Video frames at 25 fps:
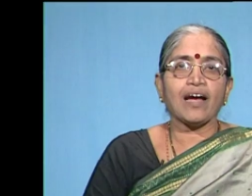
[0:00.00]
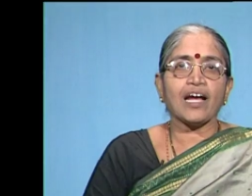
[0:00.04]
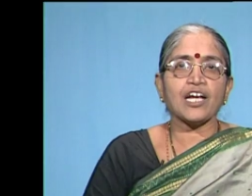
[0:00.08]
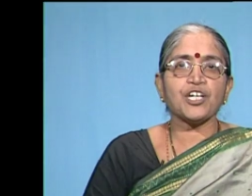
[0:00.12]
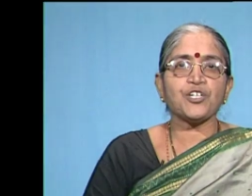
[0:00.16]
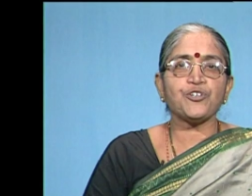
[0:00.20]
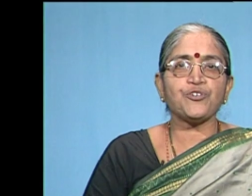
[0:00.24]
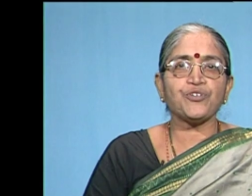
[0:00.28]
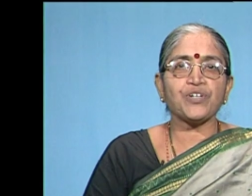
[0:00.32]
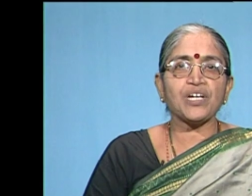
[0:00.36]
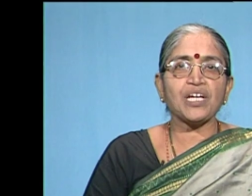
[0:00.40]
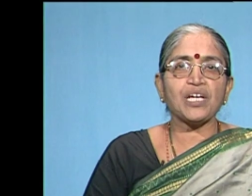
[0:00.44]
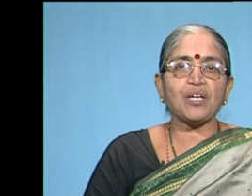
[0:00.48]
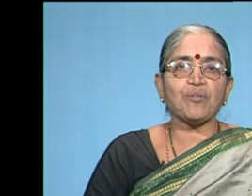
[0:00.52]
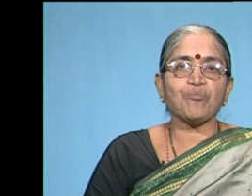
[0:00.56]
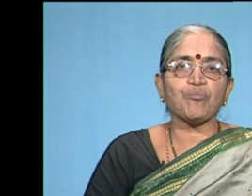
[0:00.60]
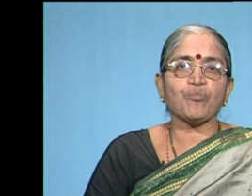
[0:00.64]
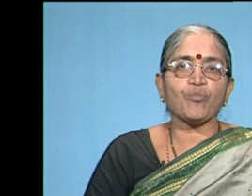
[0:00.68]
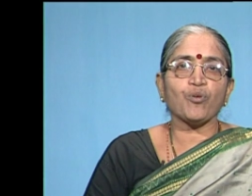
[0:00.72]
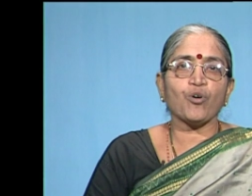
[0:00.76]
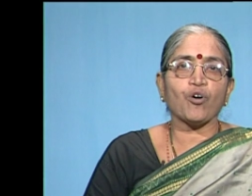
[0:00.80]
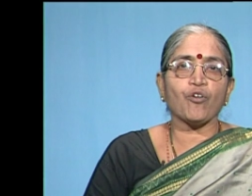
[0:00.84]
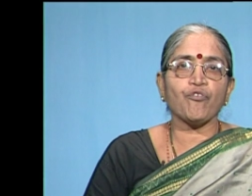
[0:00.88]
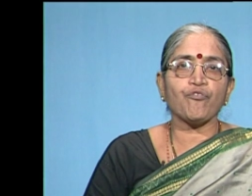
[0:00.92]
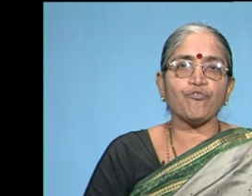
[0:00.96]
a
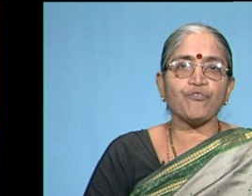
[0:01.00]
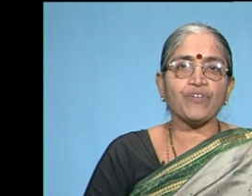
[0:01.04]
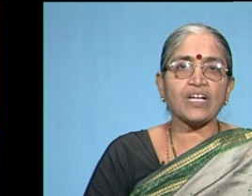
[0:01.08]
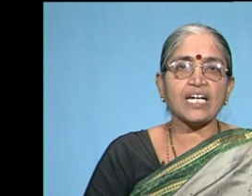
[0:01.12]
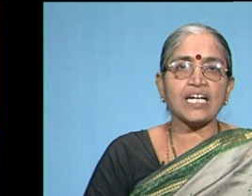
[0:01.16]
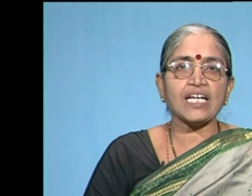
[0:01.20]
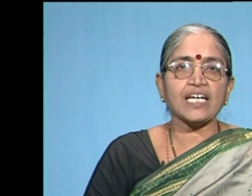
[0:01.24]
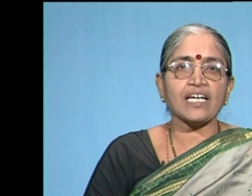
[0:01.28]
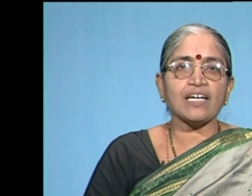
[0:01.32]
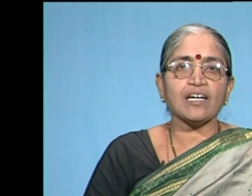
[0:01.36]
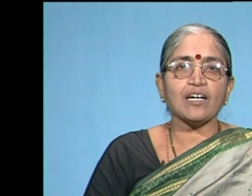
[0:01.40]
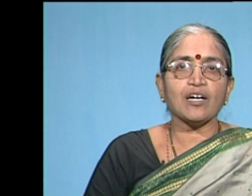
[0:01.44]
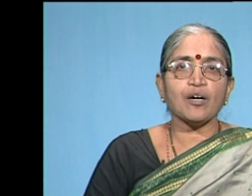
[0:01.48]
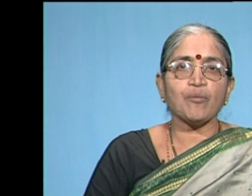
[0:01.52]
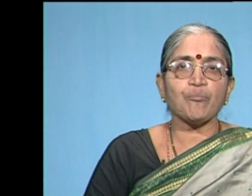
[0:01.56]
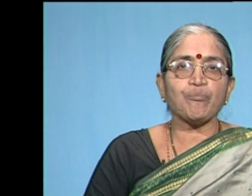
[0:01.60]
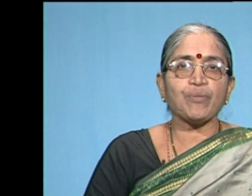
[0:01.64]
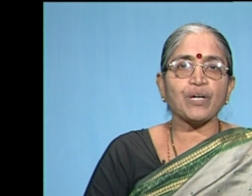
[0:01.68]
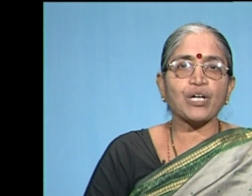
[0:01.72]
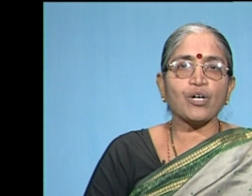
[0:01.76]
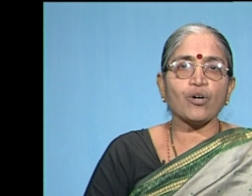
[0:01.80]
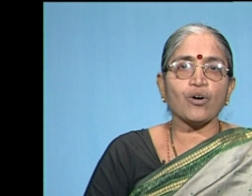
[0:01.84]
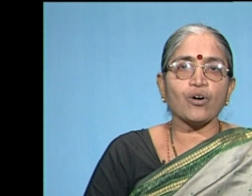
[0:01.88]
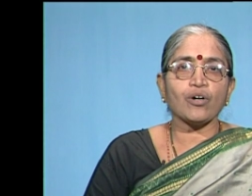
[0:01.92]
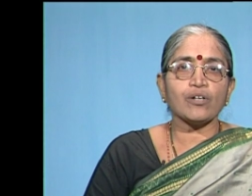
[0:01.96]
dream of Willy
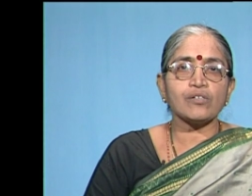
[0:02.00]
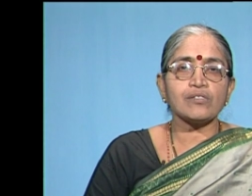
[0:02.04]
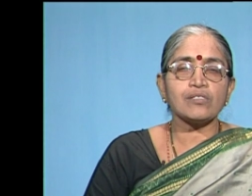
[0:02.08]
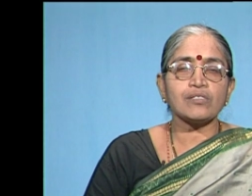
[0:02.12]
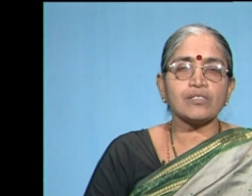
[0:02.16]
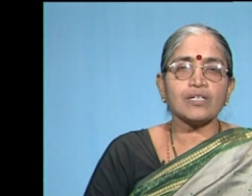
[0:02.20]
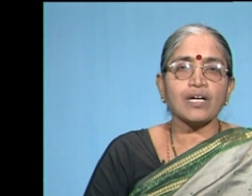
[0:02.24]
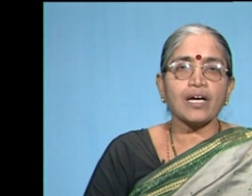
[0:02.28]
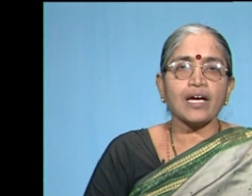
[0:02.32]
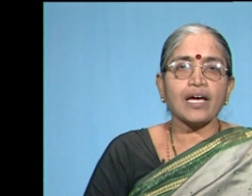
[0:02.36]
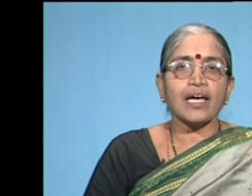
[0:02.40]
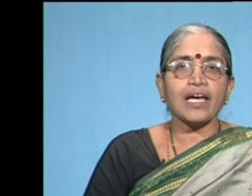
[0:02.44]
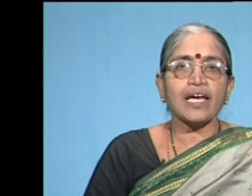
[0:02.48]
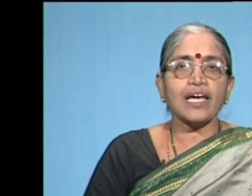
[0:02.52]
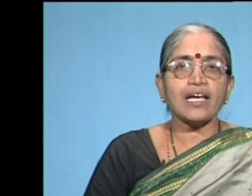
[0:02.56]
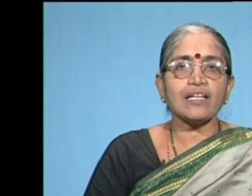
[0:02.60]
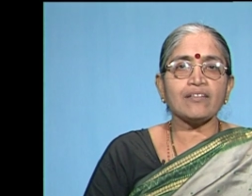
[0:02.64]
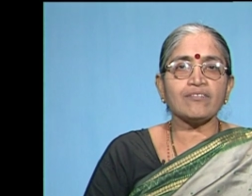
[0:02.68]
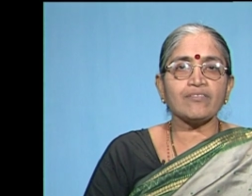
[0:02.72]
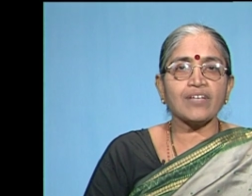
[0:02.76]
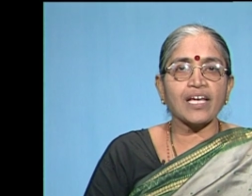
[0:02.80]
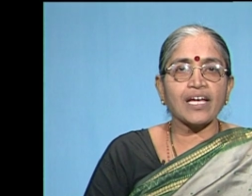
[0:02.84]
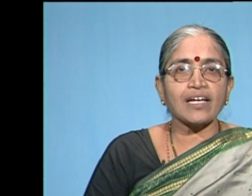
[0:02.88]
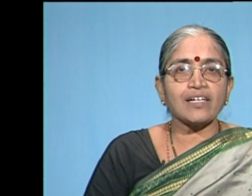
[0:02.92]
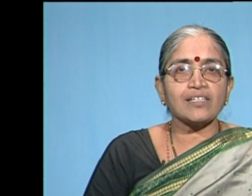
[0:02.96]
because he
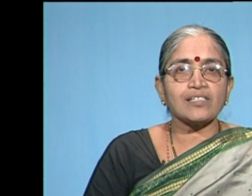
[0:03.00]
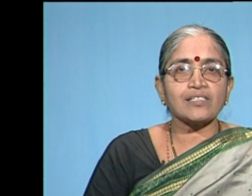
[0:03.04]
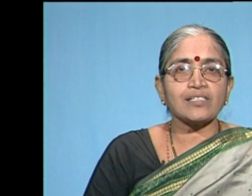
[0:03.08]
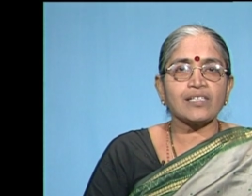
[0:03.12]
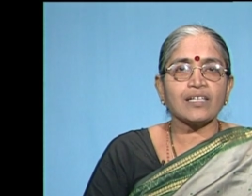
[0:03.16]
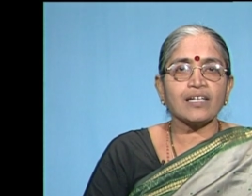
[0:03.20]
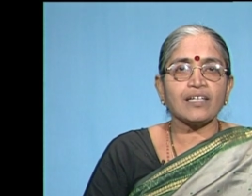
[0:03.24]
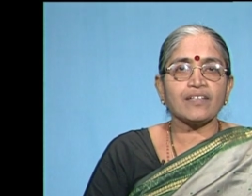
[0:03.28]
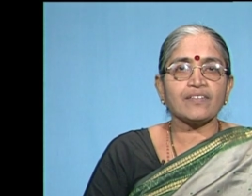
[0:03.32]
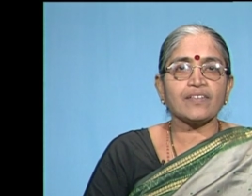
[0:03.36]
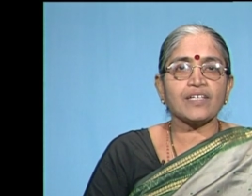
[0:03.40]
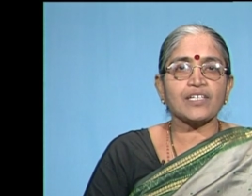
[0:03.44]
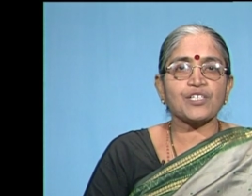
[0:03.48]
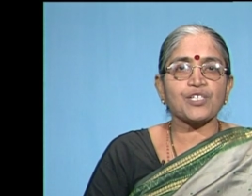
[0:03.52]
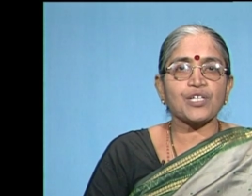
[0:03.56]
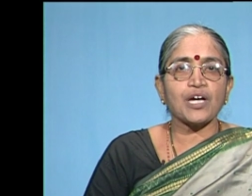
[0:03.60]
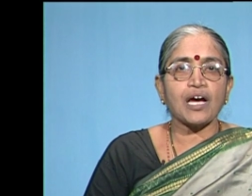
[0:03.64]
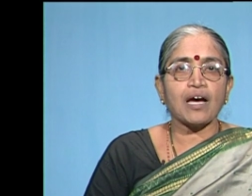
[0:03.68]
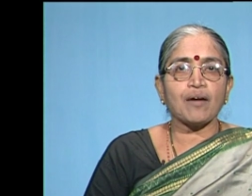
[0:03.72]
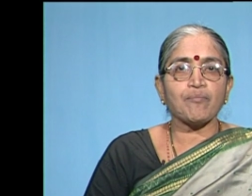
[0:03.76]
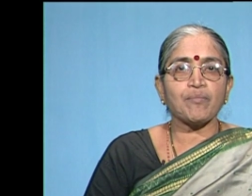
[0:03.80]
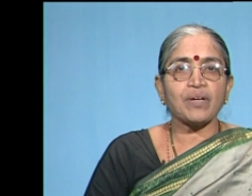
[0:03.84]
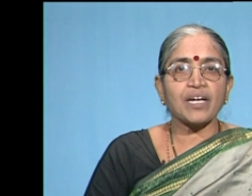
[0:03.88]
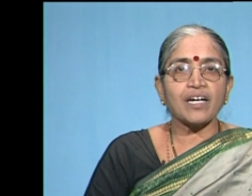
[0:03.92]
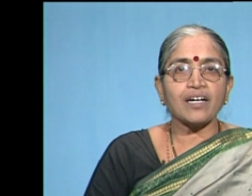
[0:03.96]
thinks that
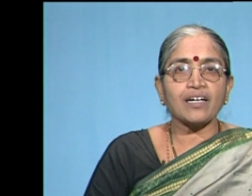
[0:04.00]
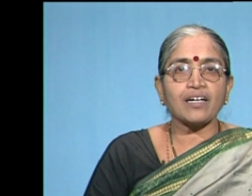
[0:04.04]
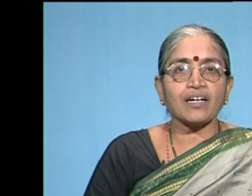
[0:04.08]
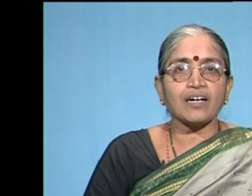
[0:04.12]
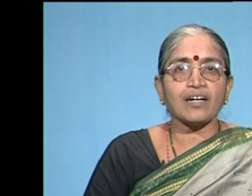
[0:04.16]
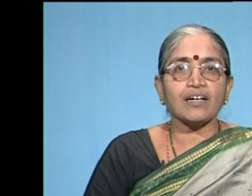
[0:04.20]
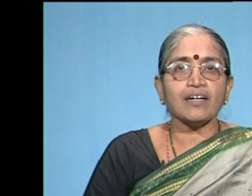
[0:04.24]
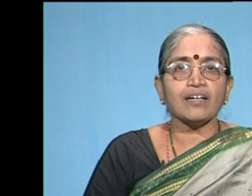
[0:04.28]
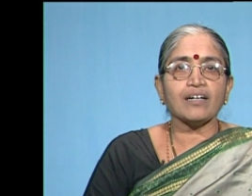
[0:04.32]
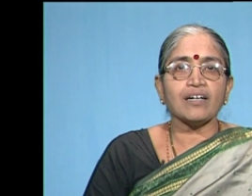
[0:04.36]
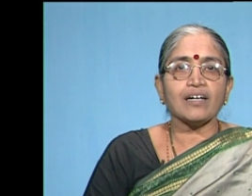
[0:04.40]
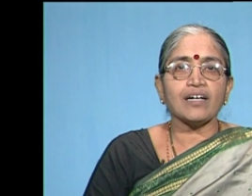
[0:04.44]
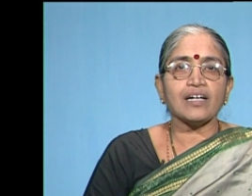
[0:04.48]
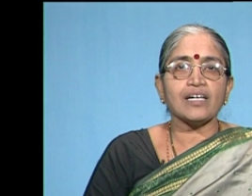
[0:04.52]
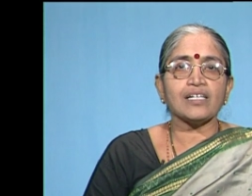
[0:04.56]
America